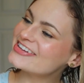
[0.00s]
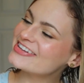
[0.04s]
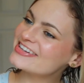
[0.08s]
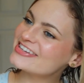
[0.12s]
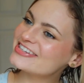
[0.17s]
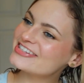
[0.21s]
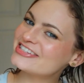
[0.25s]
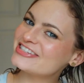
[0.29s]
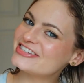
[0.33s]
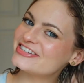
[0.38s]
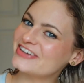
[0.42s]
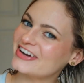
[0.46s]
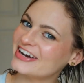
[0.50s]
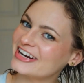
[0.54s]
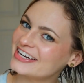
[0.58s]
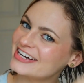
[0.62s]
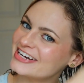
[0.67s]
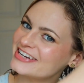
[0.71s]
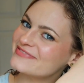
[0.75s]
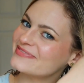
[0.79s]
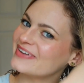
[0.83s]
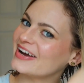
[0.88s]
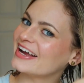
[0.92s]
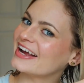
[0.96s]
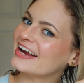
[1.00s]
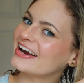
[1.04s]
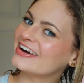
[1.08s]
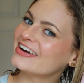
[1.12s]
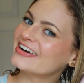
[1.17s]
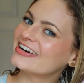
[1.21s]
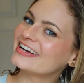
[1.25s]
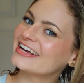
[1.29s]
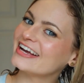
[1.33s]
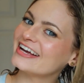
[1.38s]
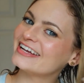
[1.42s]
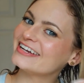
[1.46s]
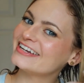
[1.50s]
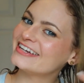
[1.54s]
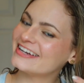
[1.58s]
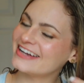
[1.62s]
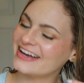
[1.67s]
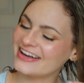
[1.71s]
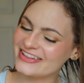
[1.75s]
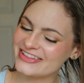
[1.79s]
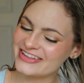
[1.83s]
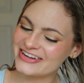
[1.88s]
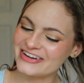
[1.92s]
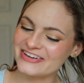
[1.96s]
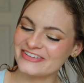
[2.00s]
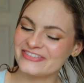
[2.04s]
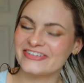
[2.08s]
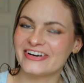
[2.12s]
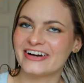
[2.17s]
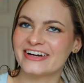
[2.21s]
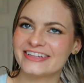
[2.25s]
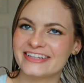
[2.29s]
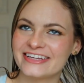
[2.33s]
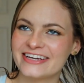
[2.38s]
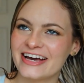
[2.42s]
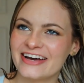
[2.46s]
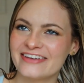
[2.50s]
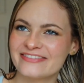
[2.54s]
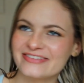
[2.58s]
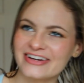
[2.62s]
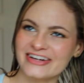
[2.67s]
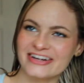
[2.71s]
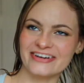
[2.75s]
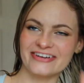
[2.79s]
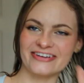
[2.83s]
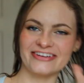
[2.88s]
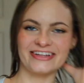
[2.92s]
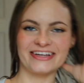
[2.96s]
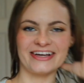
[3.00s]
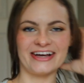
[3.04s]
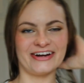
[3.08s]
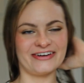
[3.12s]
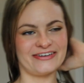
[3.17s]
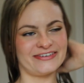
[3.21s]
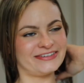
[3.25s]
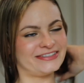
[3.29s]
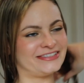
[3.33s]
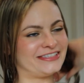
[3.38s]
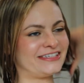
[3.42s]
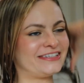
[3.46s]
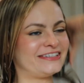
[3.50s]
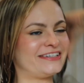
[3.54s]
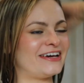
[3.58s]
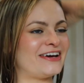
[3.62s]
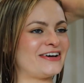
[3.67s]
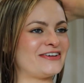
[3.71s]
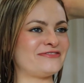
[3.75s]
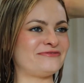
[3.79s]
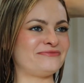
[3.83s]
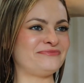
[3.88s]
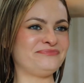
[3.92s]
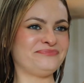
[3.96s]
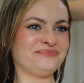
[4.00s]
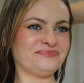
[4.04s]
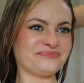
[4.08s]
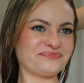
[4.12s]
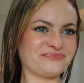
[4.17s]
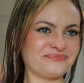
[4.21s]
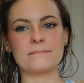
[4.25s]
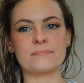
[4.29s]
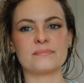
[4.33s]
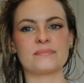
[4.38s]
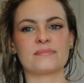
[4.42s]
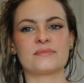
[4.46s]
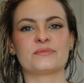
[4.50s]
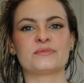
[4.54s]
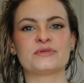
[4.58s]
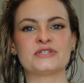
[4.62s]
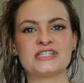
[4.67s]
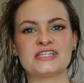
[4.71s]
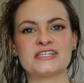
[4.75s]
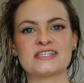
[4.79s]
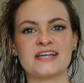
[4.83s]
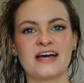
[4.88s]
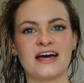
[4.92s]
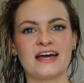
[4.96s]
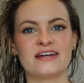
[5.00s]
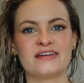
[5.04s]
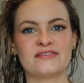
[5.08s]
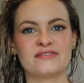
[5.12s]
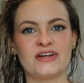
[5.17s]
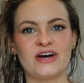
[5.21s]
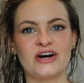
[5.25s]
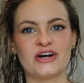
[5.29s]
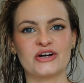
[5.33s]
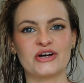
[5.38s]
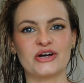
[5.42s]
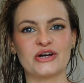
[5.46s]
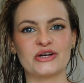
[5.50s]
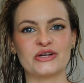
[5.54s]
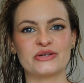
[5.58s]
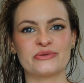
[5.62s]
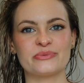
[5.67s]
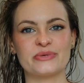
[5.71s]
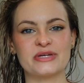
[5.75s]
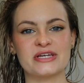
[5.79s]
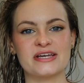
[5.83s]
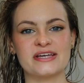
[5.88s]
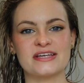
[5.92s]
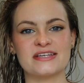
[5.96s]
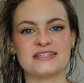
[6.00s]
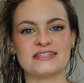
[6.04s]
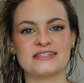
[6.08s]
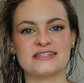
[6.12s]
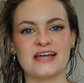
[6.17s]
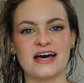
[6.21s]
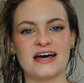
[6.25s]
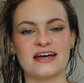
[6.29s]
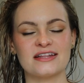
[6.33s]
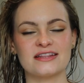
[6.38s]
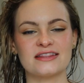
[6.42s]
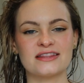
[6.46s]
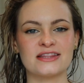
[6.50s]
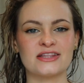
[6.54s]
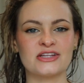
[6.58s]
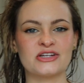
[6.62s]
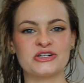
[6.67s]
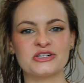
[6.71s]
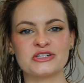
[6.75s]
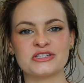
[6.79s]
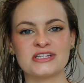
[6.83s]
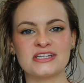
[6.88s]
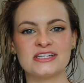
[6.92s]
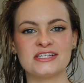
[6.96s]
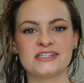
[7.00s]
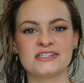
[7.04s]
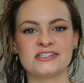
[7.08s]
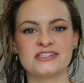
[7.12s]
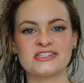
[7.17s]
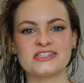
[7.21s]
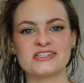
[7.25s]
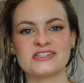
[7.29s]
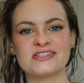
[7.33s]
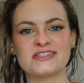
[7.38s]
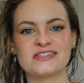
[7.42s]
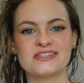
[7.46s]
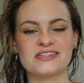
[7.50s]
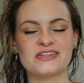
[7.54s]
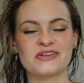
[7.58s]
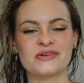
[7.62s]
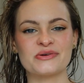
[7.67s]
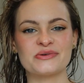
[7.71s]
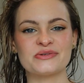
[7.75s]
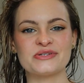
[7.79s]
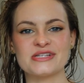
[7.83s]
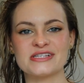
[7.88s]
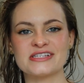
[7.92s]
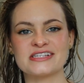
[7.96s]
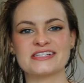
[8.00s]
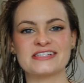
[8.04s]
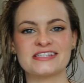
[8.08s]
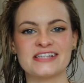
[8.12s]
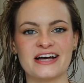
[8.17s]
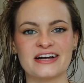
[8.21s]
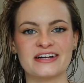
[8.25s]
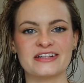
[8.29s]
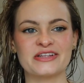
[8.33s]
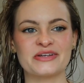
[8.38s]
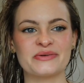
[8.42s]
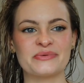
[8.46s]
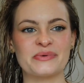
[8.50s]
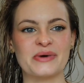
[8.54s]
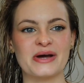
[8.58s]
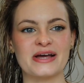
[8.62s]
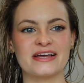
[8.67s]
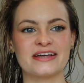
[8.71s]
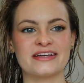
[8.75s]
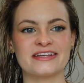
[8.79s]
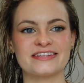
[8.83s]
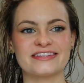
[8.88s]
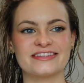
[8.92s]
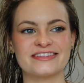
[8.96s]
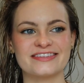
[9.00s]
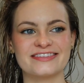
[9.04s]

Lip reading: straightening my hair again now that I finally have my curly hair routine down, which is kind of not good because that literally just, you know, does exactly what